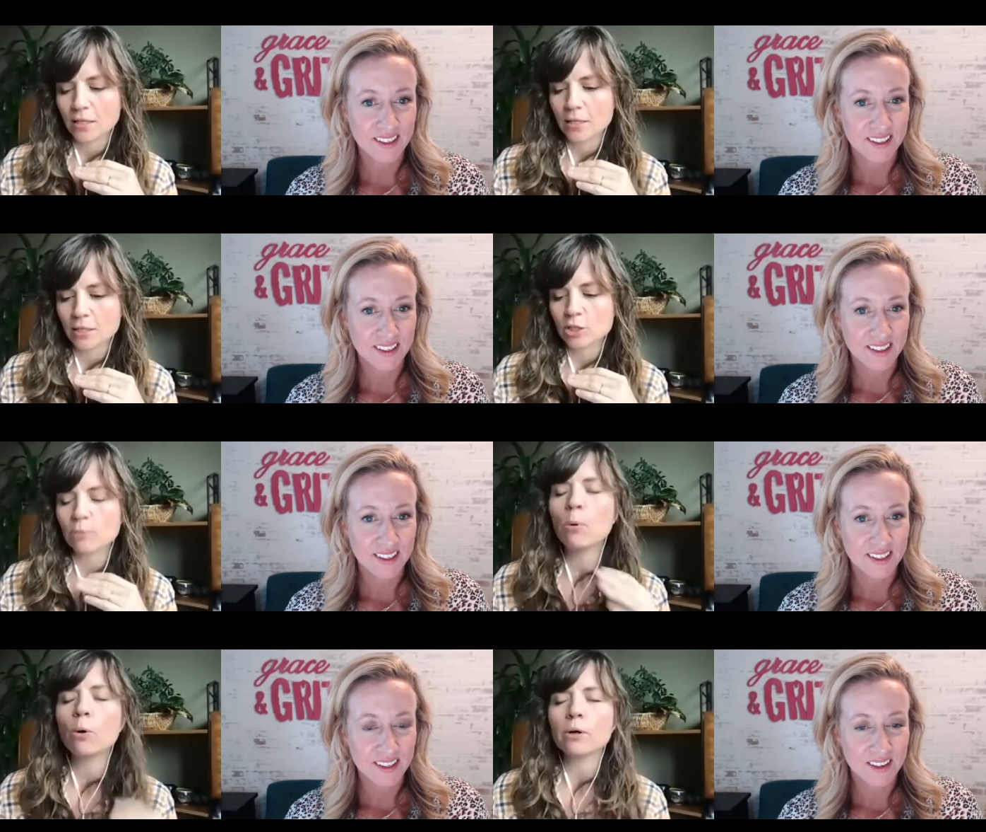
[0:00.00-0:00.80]

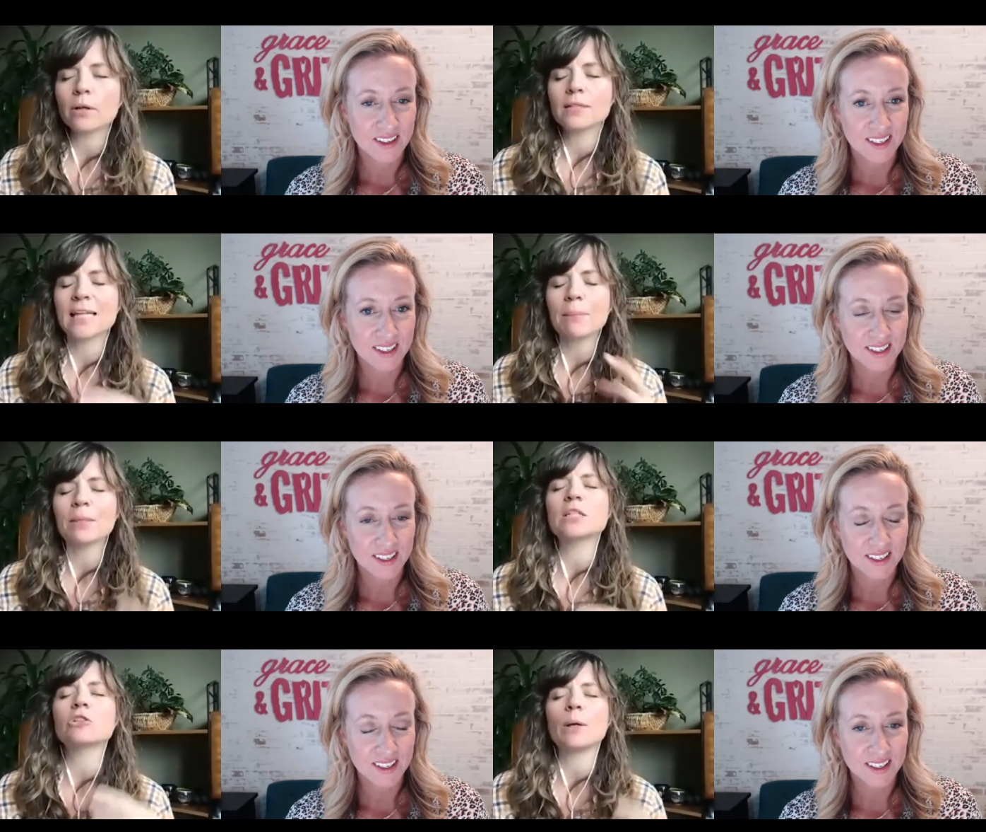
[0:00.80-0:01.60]
Speaker 1: support tapping
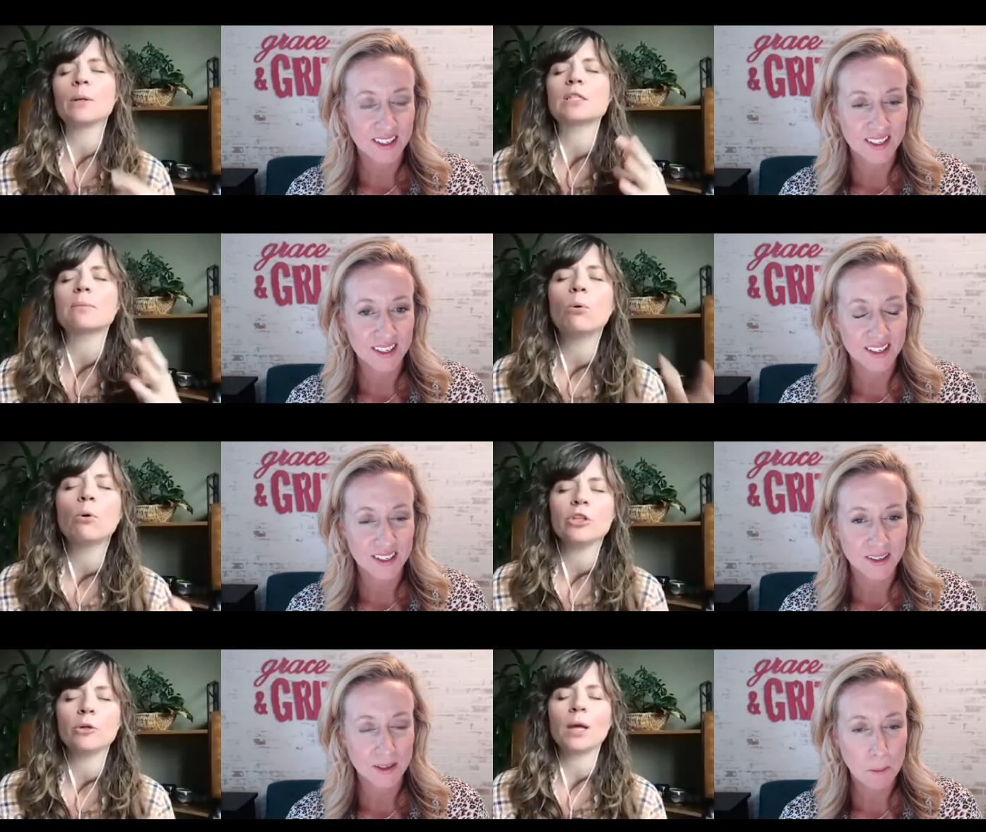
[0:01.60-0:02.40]
sixth grade to support
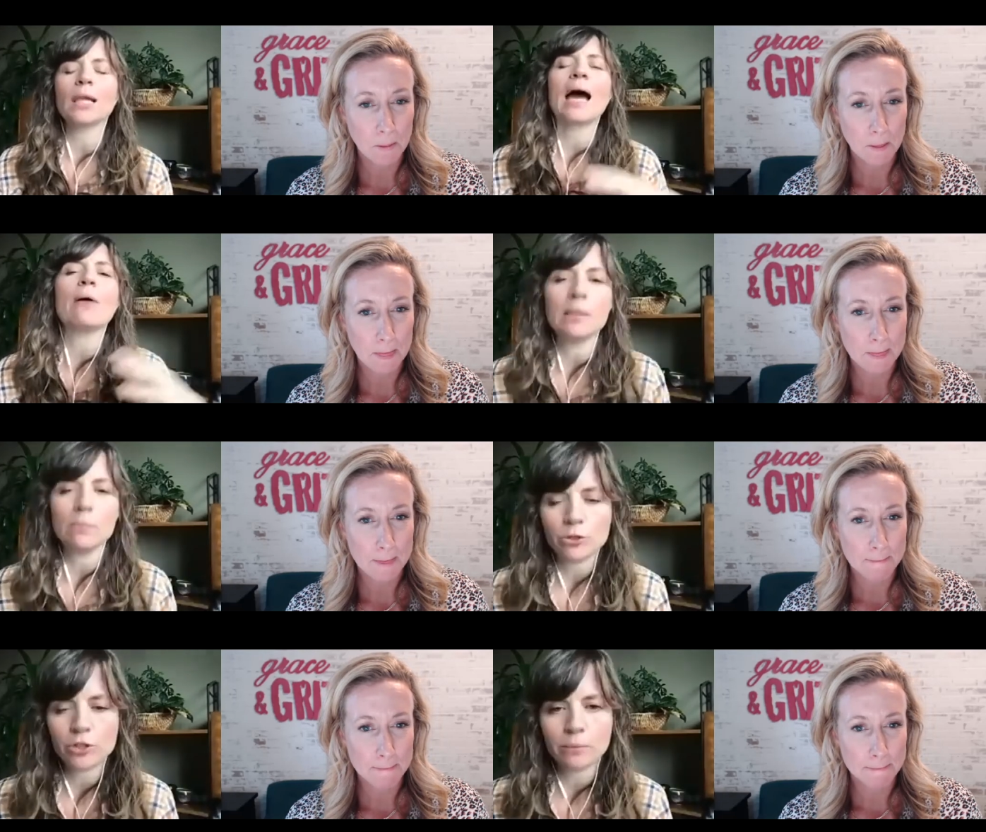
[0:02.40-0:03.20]
you allowing
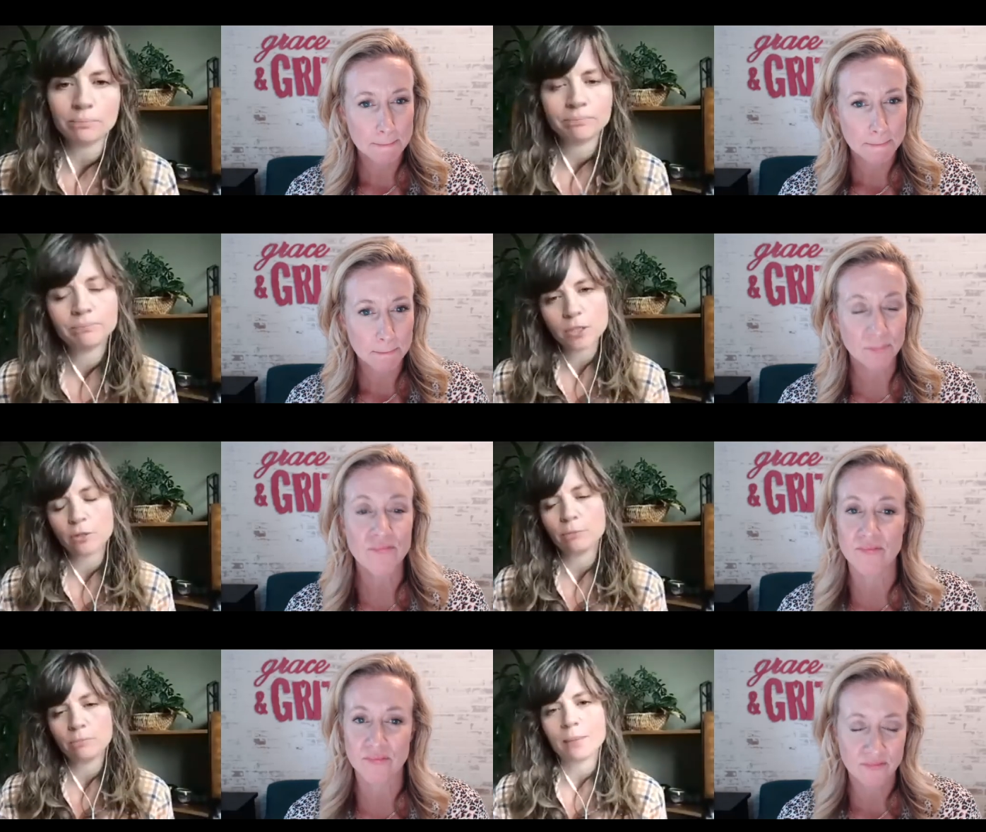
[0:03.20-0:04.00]
Speaker 2: emotions so
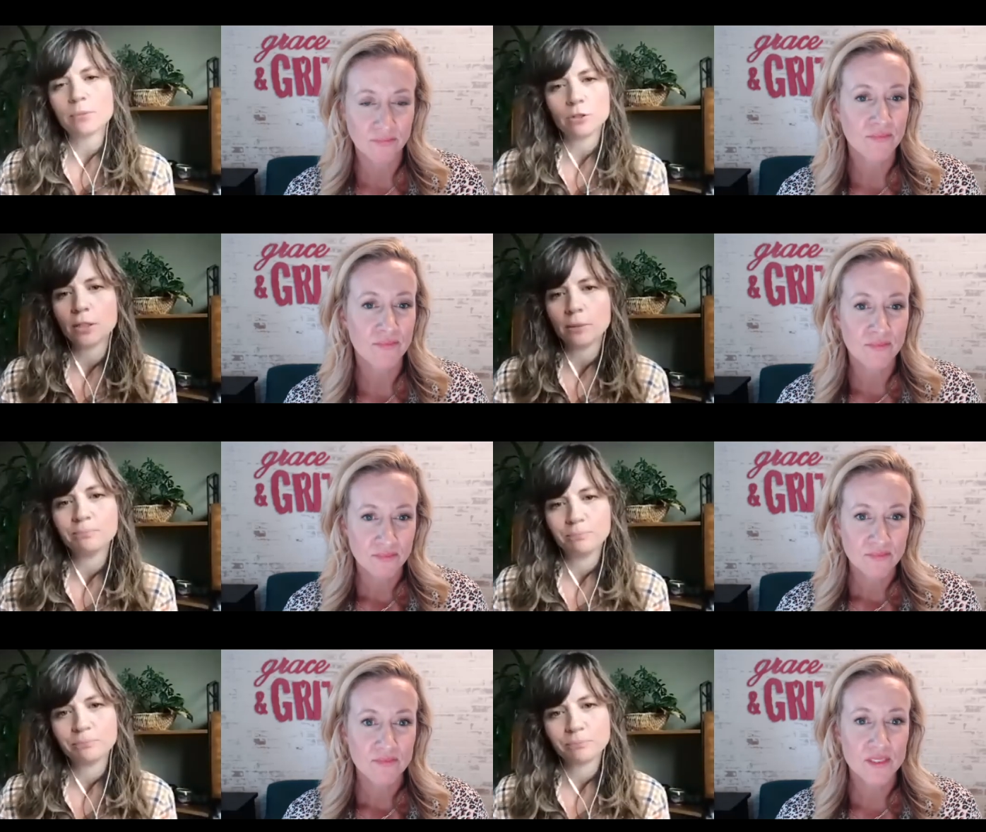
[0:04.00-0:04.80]
mm-hmm. absolutely
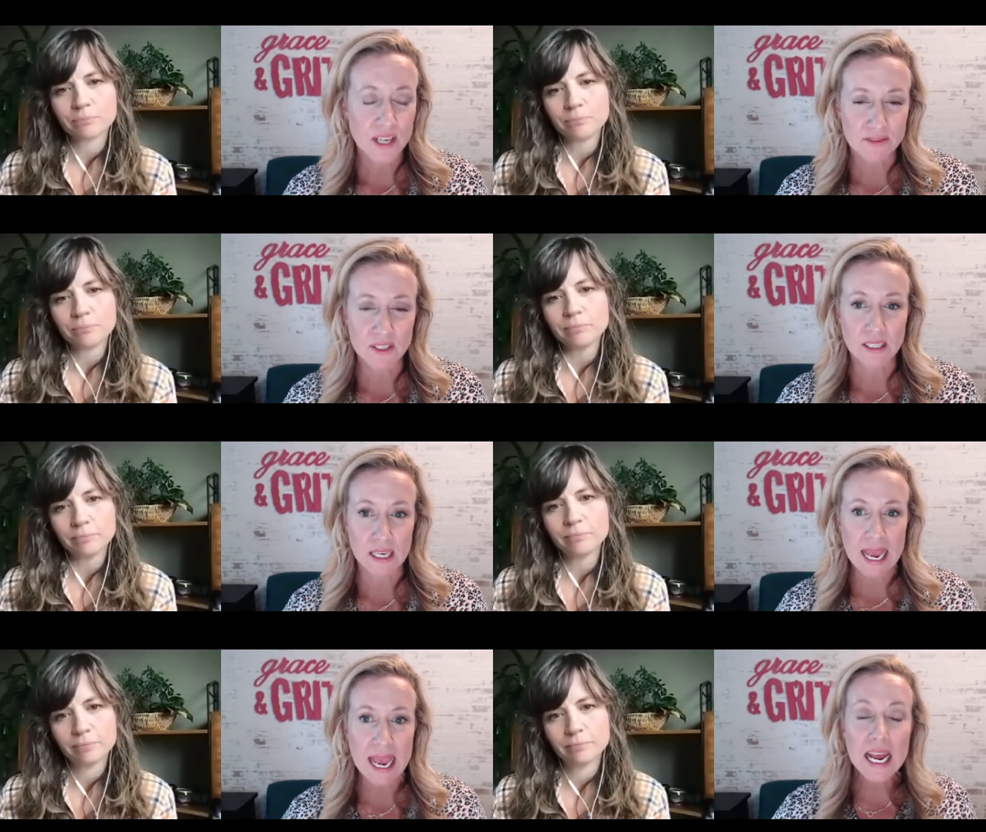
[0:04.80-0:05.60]

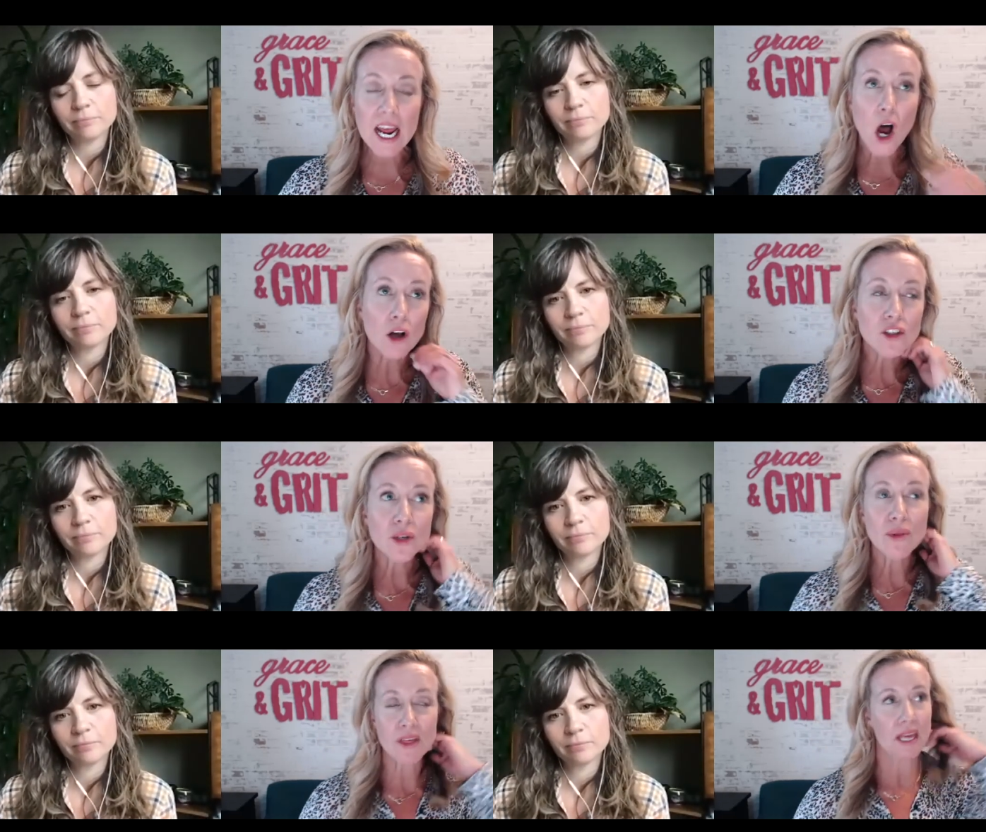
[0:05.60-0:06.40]
definitely and i
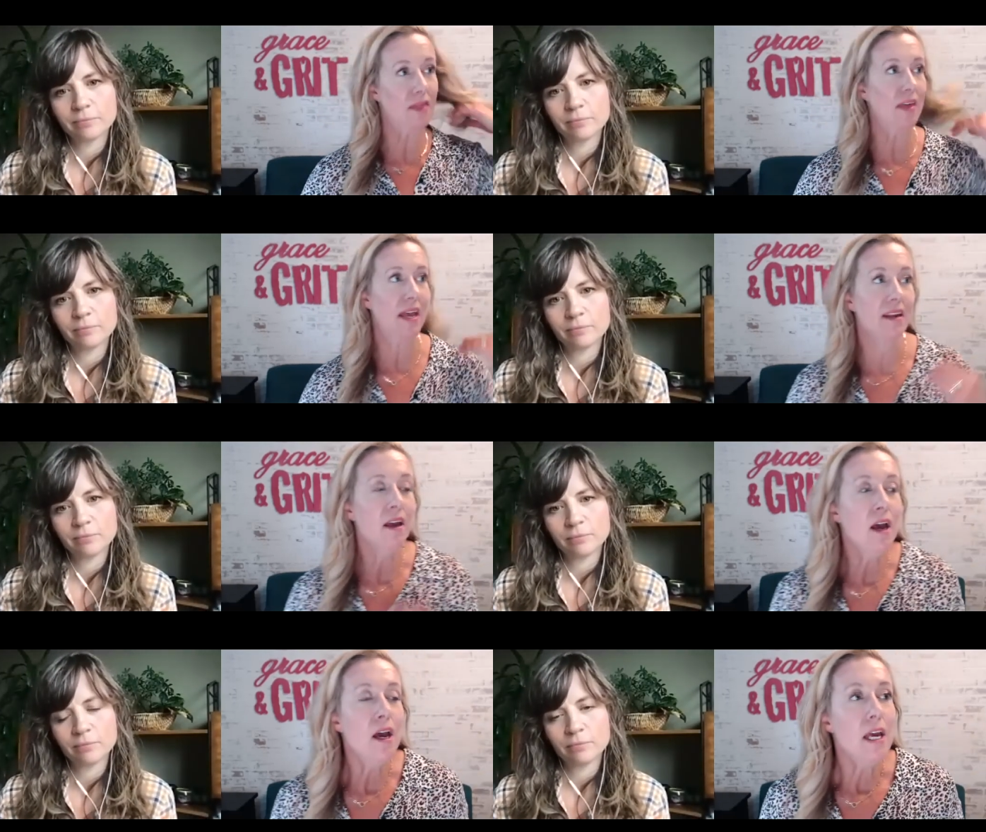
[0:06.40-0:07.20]
also think that
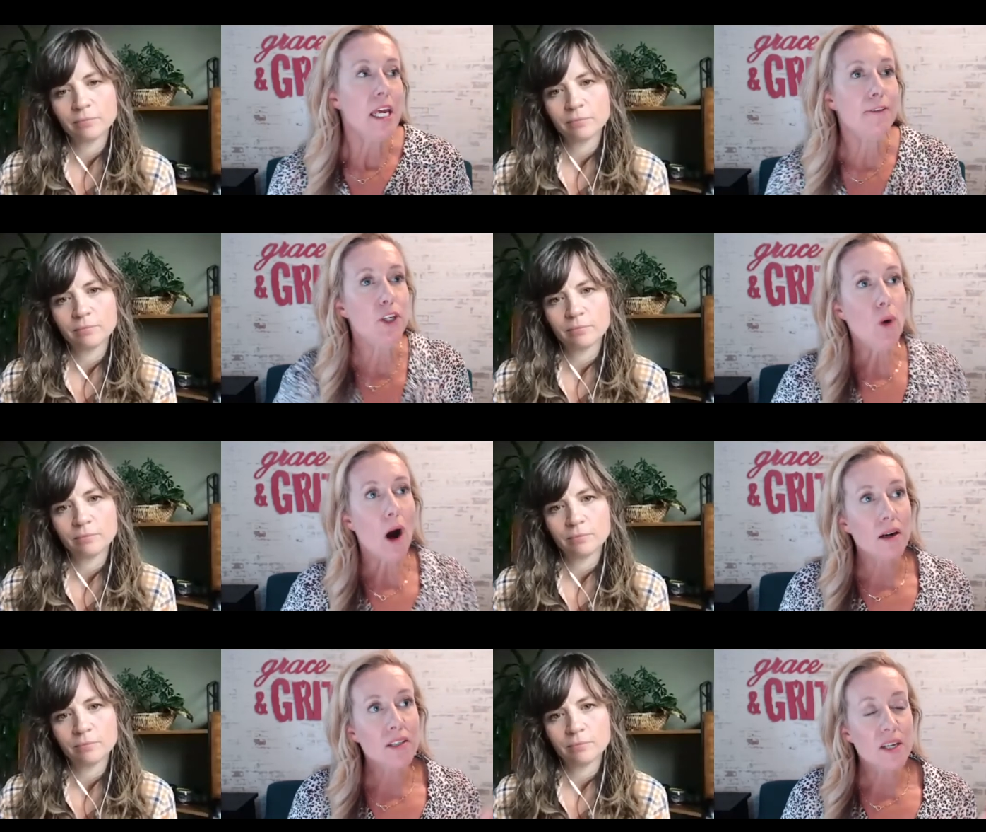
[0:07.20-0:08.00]
if you
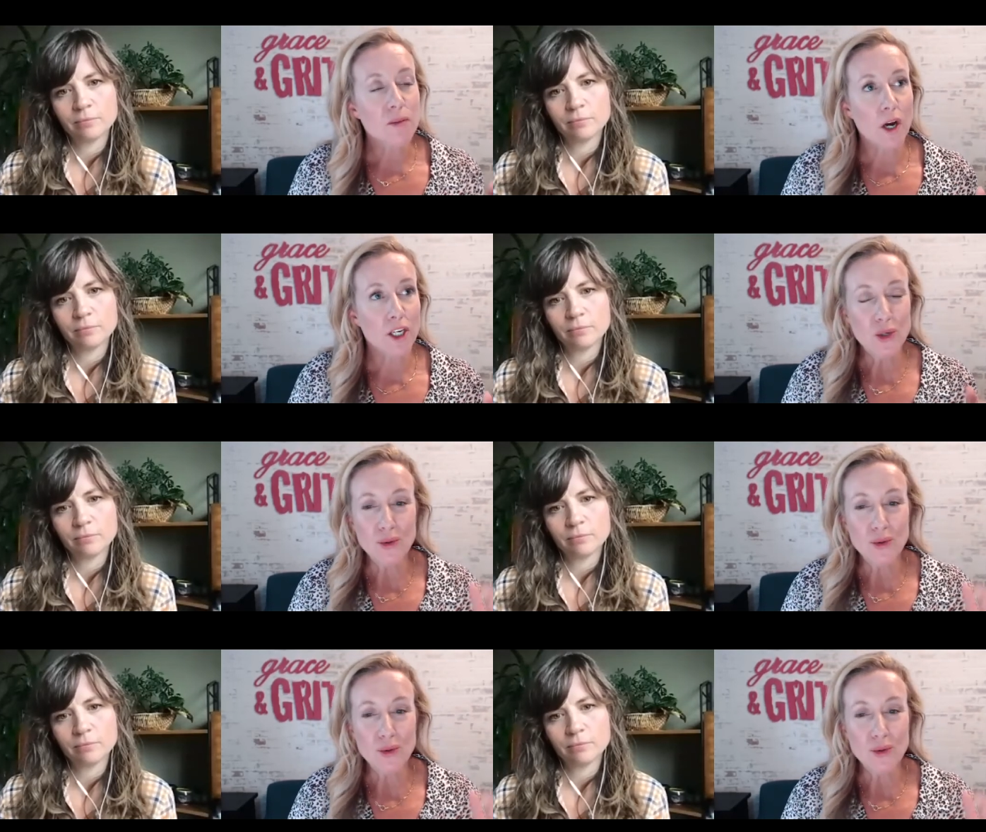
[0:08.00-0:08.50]
are someone who